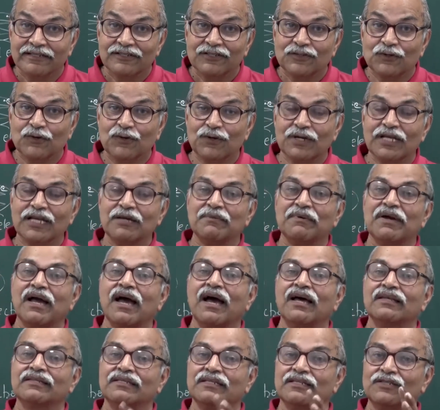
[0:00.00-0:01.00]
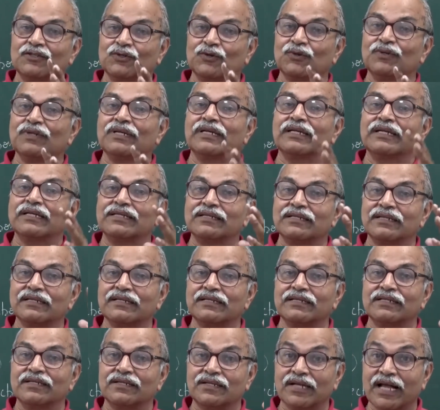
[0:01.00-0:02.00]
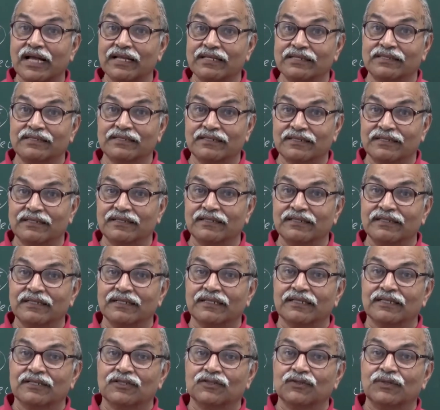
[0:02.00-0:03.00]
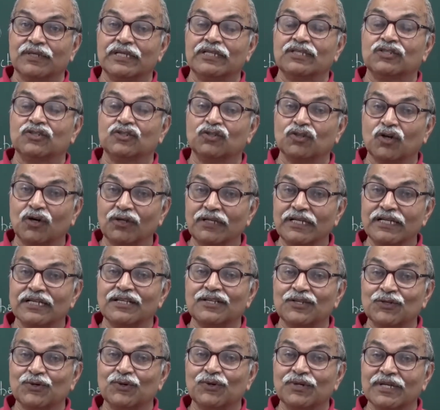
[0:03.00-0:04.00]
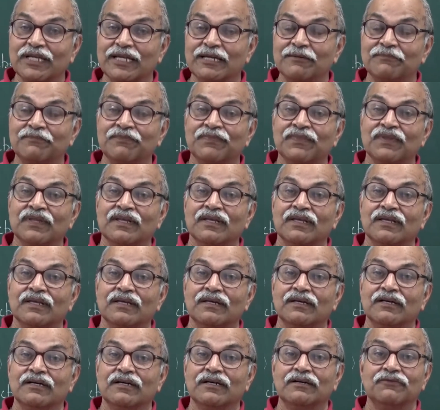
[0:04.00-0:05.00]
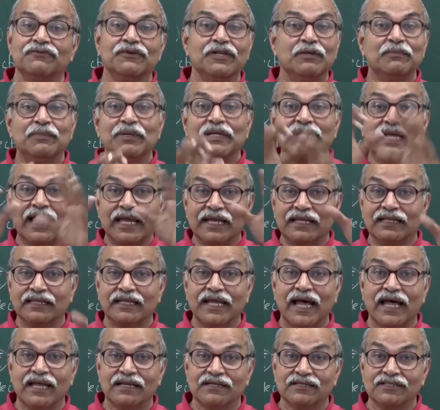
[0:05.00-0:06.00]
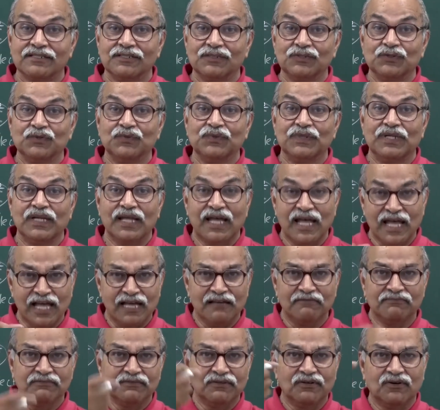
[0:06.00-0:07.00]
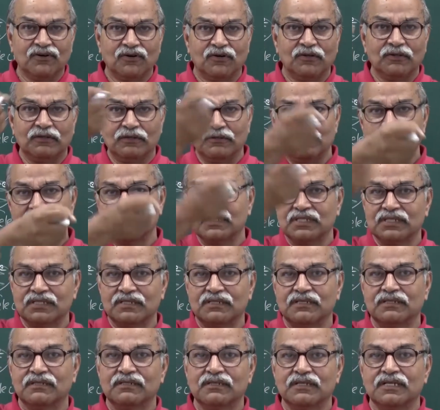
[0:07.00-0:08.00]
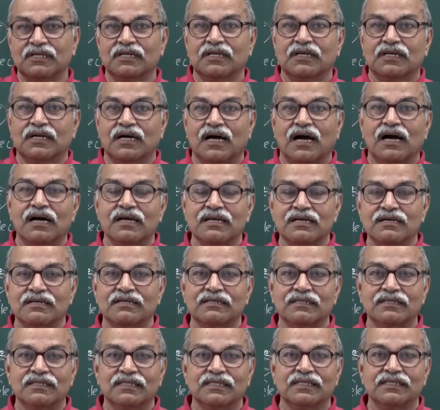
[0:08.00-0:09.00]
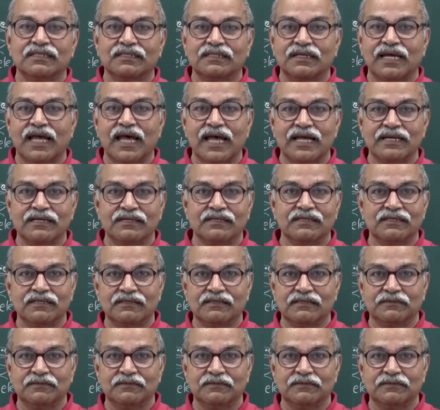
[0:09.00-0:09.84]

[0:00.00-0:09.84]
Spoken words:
Sodium has its own crystal structure. So a solid sodium will be like that. You will have all those ions at